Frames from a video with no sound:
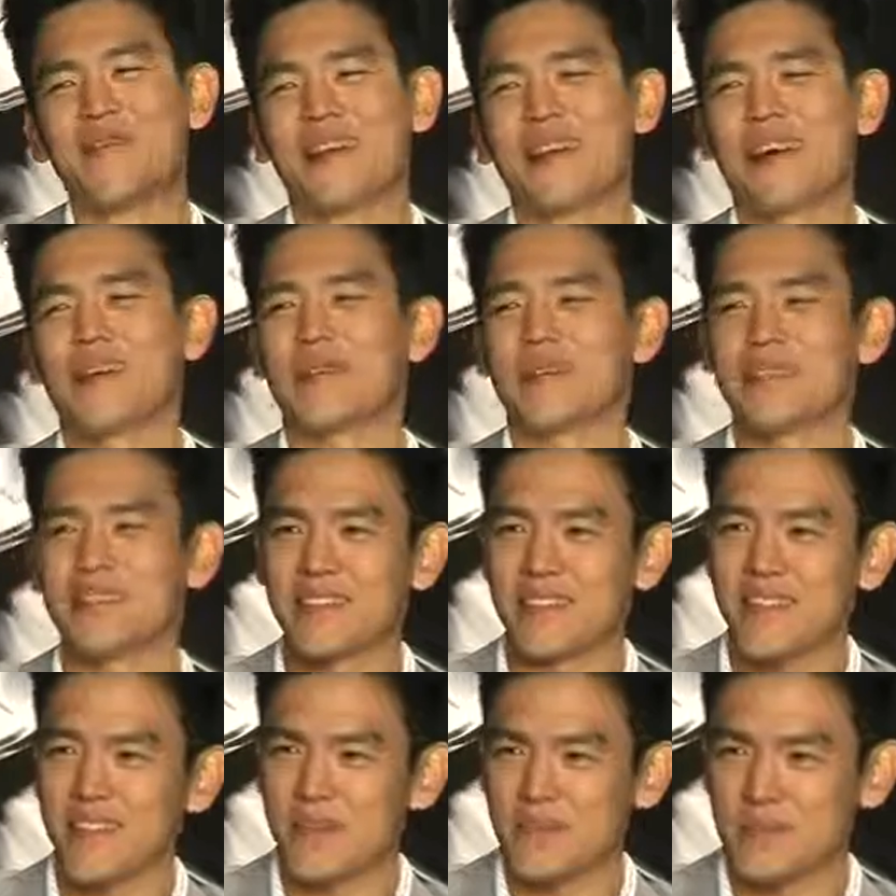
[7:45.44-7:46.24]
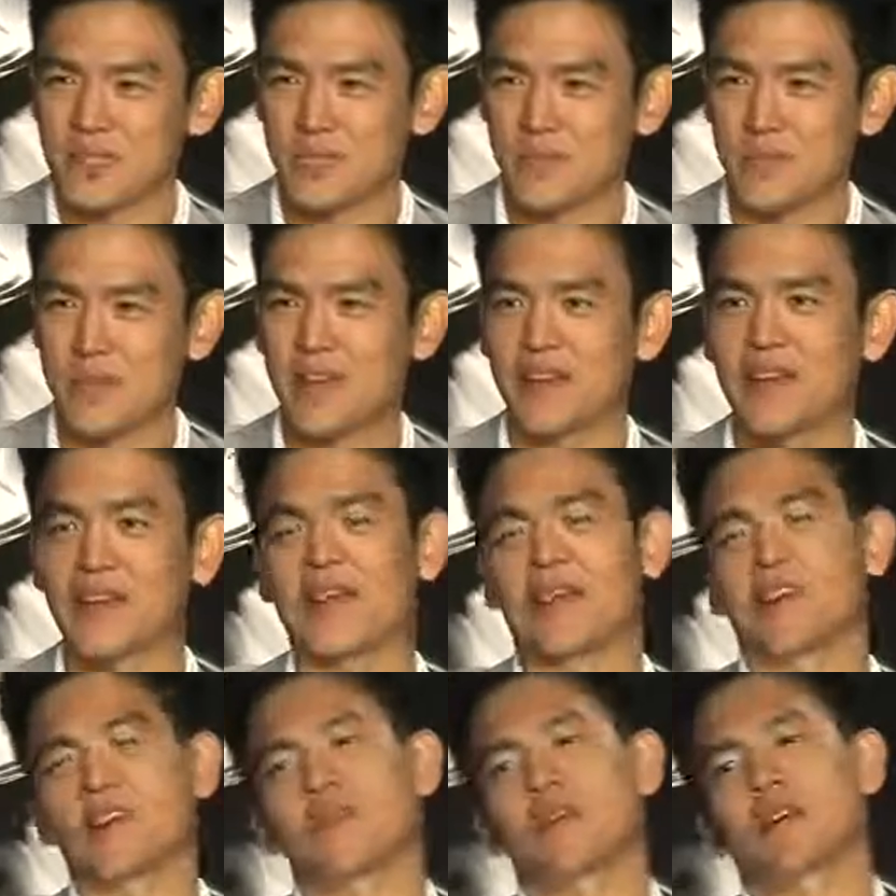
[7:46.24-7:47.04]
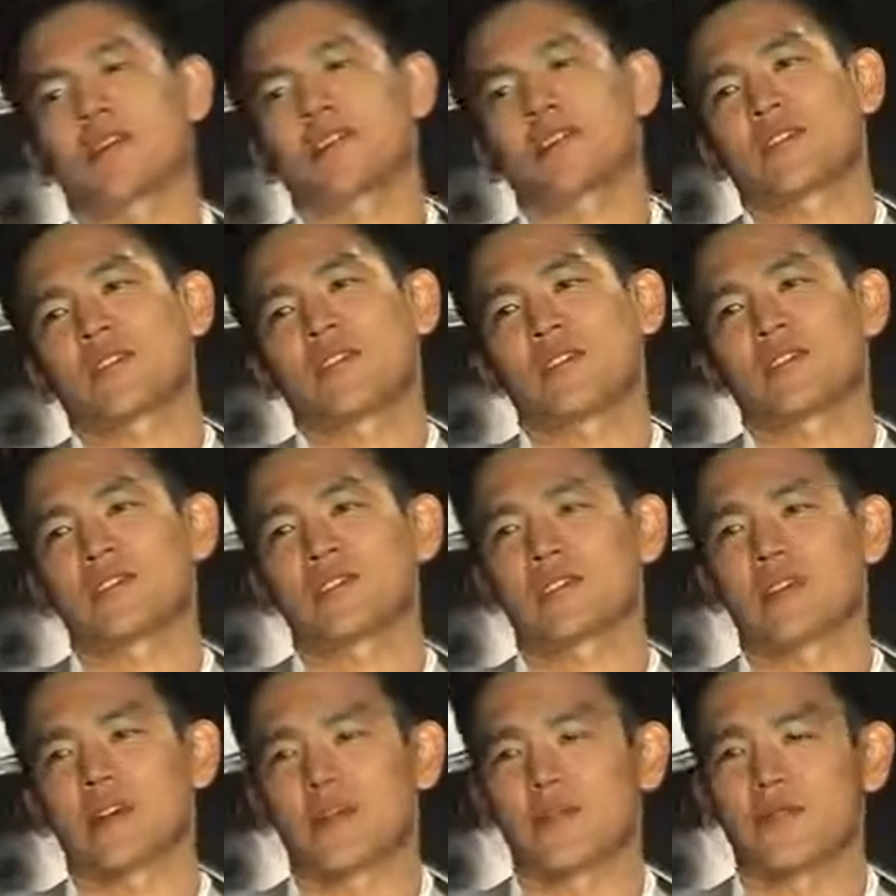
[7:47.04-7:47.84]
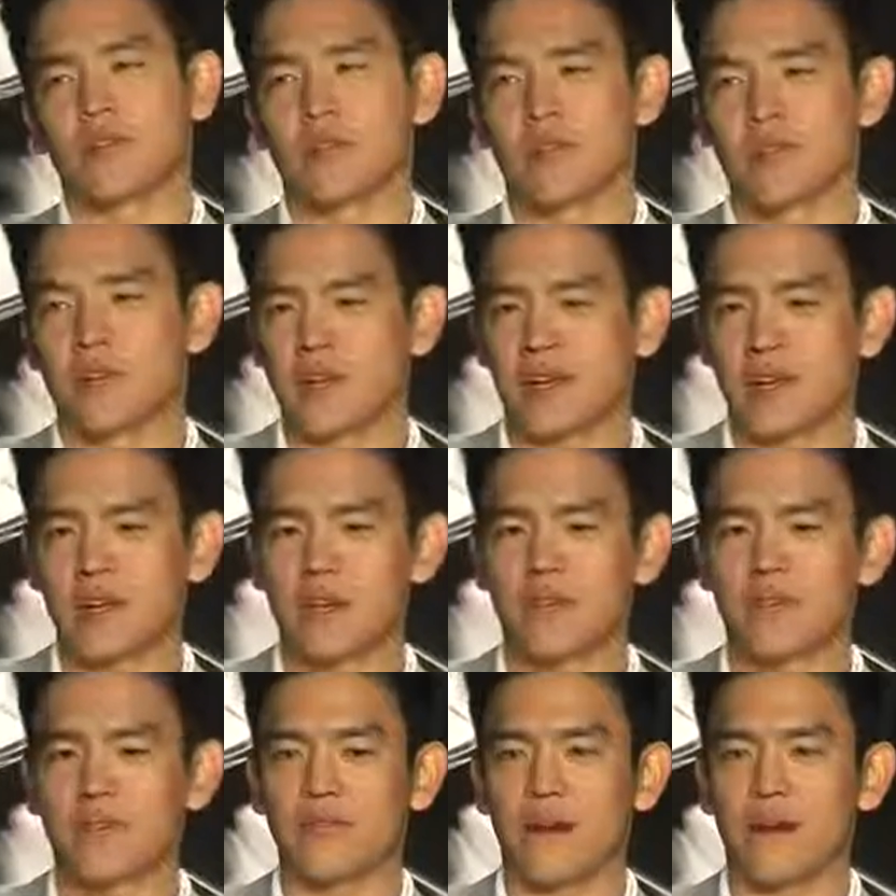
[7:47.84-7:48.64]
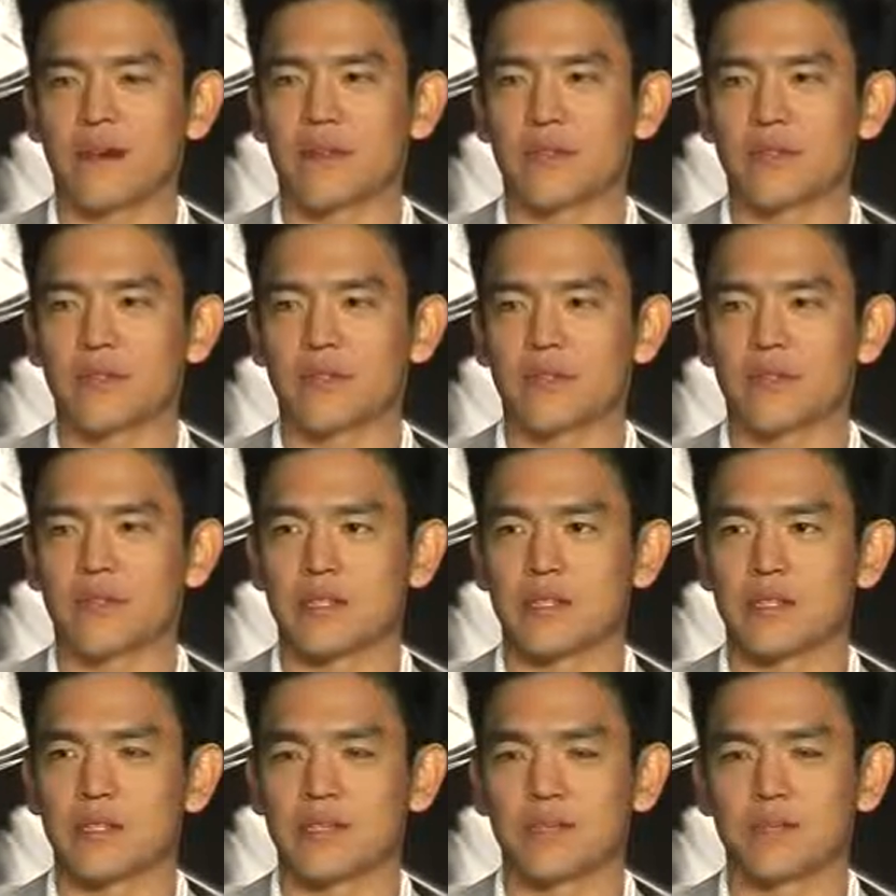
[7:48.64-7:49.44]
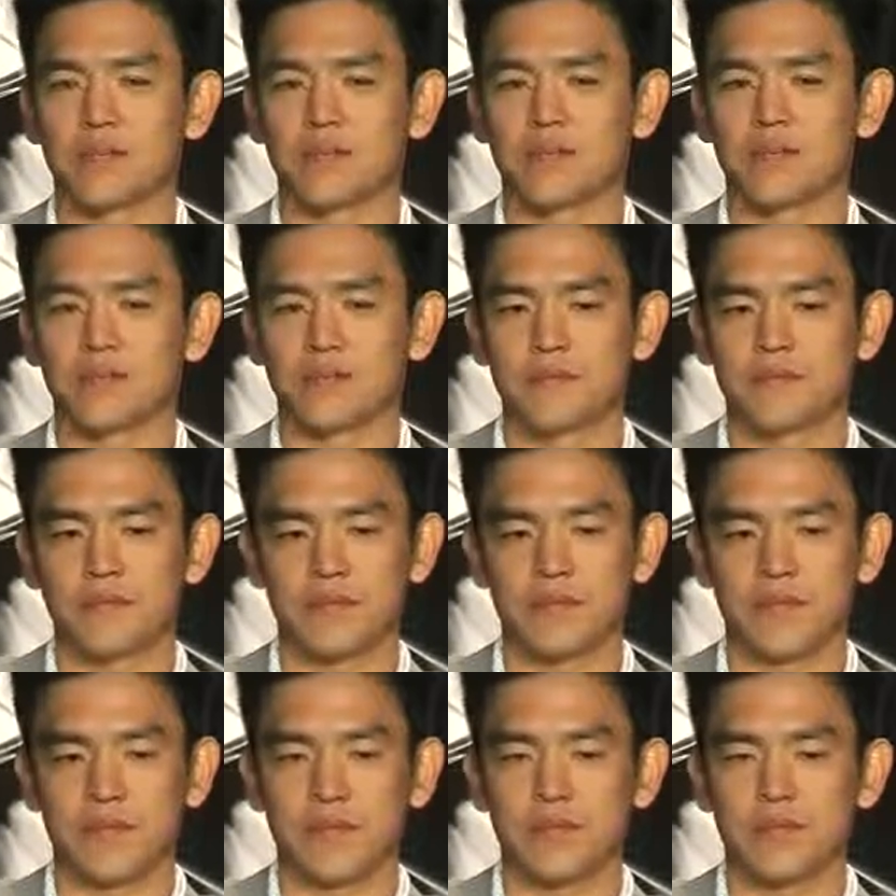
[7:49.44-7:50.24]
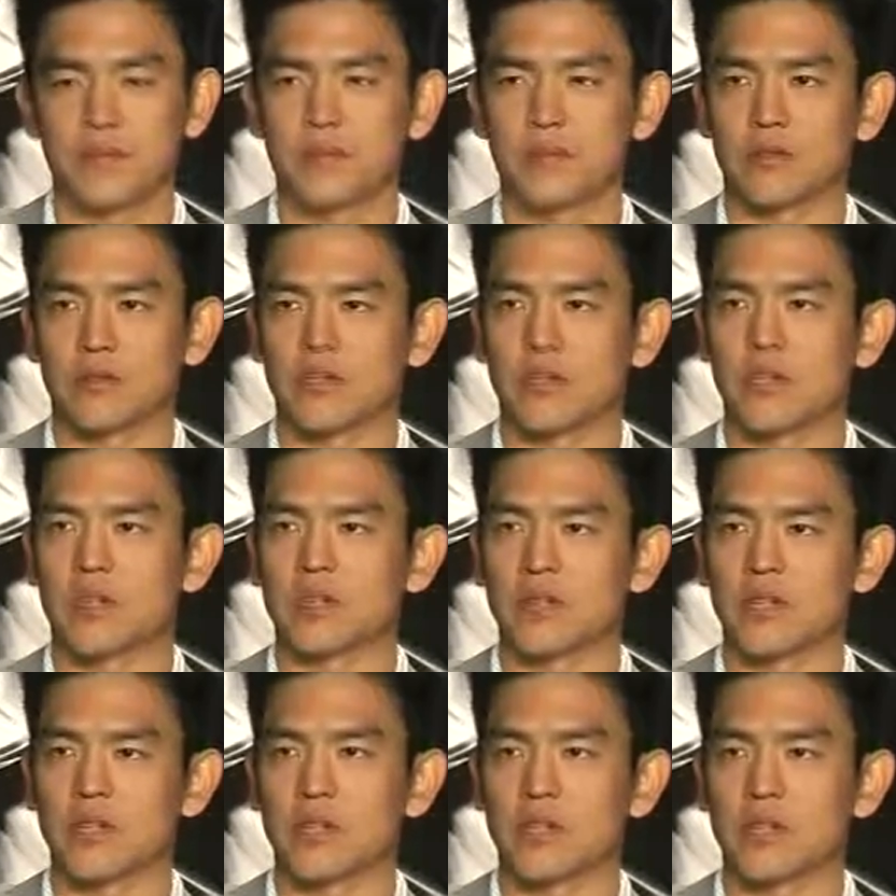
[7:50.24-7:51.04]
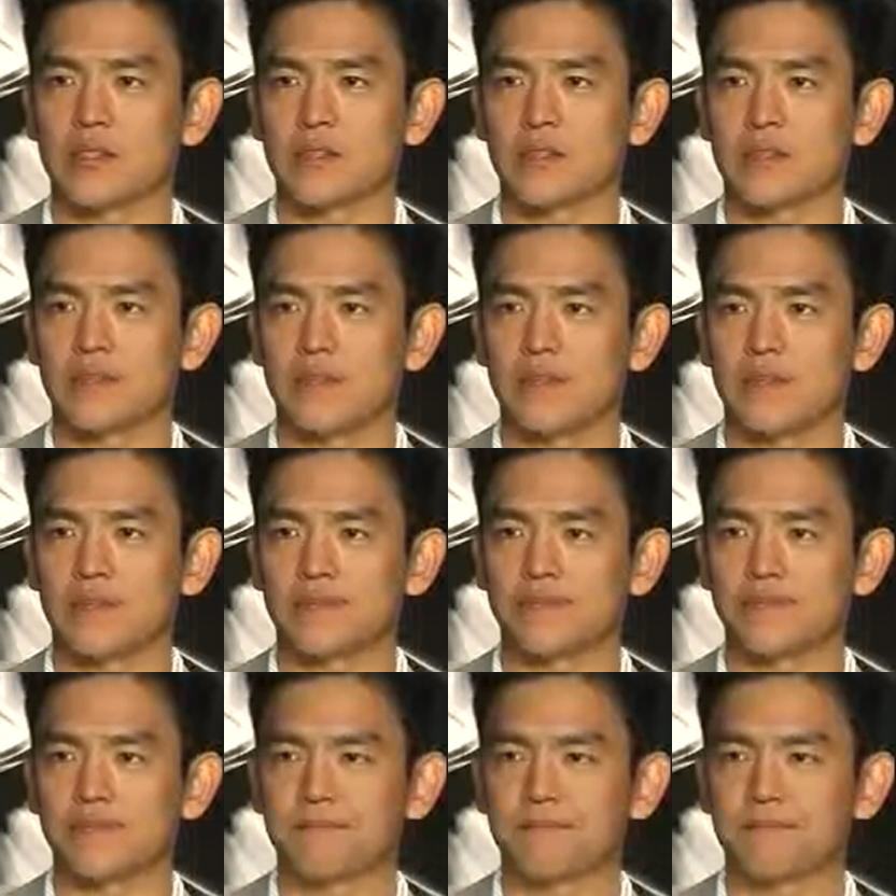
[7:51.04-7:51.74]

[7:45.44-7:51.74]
having to get up to speed on all the martial arts stuff and learning how to fight was certainly a new challenge for me.